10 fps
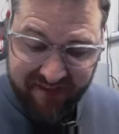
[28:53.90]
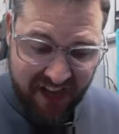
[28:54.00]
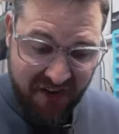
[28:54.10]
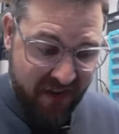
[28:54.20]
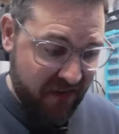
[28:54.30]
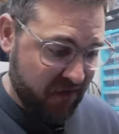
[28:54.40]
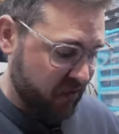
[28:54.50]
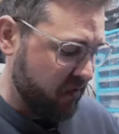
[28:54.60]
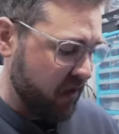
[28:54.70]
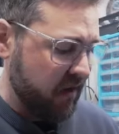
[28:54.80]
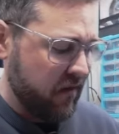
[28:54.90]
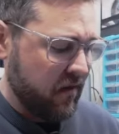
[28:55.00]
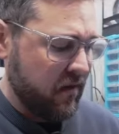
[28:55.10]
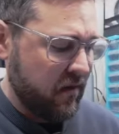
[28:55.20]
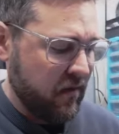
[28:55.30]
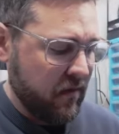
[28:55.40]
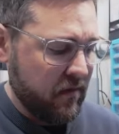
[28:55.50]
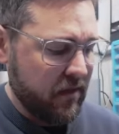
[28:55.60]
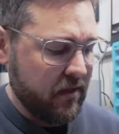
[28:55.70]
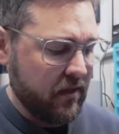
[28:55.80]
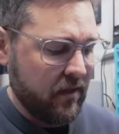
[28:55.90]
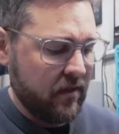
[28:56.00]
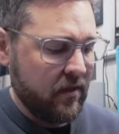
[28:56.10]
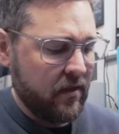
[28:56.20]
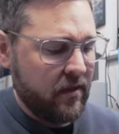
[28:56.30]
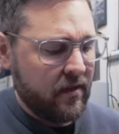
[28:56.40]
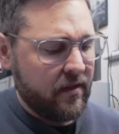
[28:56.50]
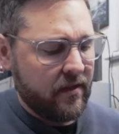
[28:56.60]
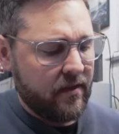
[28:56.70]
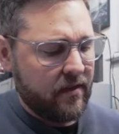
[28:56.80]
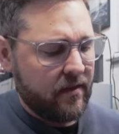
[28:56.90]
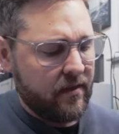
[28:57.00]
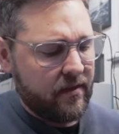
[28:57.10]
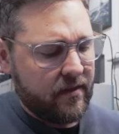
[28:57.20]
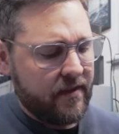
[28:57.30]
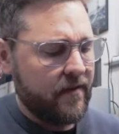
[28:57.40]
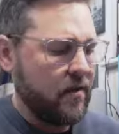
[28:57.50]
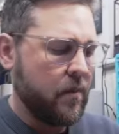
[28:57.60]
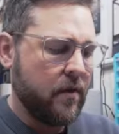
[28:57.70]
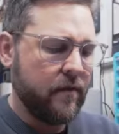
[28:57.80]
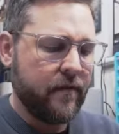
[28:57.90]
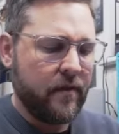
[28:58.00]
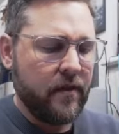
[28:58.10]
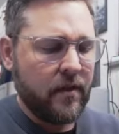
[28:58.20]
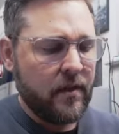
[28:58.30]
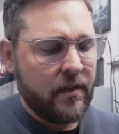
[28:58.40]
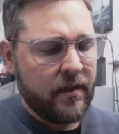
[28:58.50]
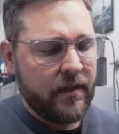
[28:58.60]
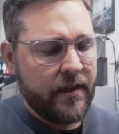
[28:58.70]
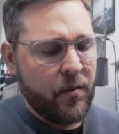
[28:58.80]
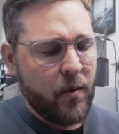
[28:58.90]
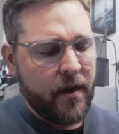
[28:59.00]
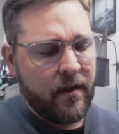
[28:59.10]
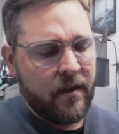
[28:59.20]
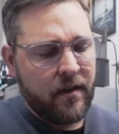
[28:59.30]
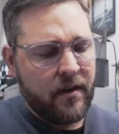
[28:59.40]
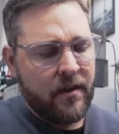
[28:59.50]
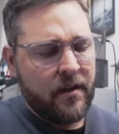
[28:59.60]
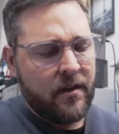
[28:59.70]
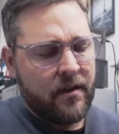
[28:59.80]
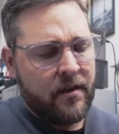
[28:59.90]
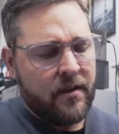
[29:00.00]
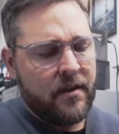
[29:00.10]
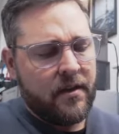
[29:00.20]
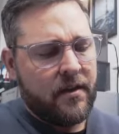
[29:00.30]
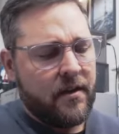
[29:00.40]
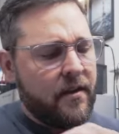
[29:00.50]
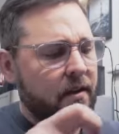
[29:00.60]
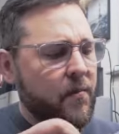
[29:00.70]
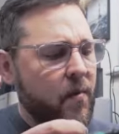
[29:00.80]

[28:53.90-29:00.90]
a screwdriver, or just give it a bit of leeway. It